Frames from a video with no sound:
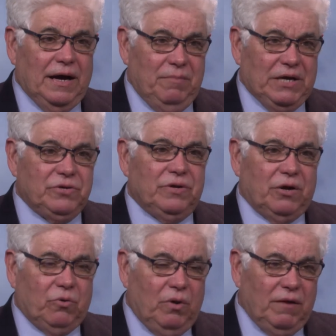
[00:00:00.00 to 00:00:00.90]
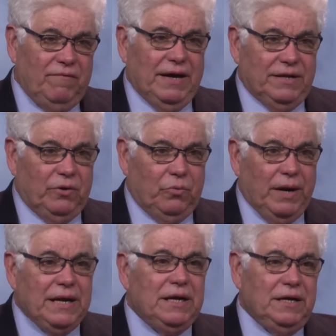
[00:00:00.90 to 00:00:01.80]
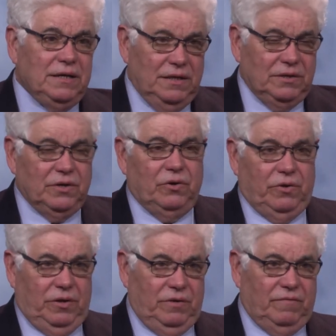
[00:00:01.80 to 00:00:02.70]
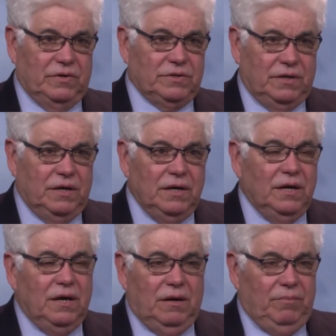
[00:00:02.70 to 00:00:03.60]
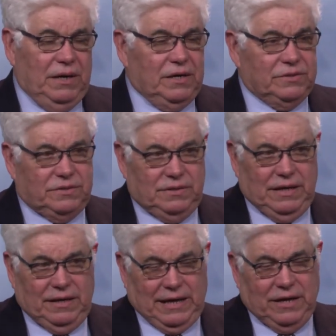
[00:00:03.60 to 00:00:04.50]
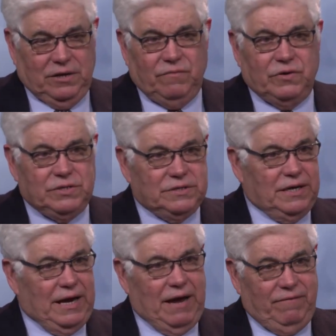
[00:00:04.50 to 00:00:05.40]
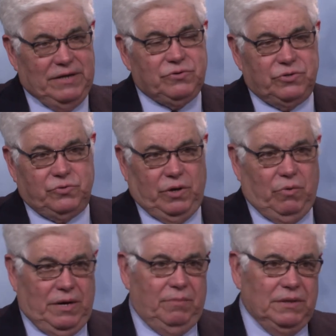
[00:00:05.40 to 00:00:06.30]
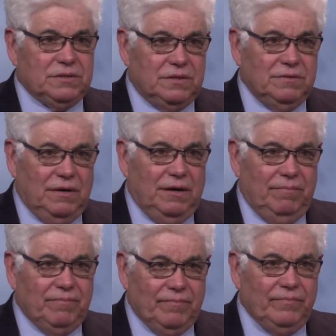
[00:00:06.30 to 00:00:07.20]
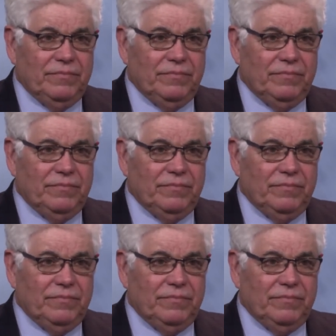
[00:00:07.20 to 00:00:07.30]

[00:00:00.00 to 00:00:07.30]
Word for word: got to make sure they're qualified and they're ready to go to the university, because th that university is going to have entrance requirements. Um,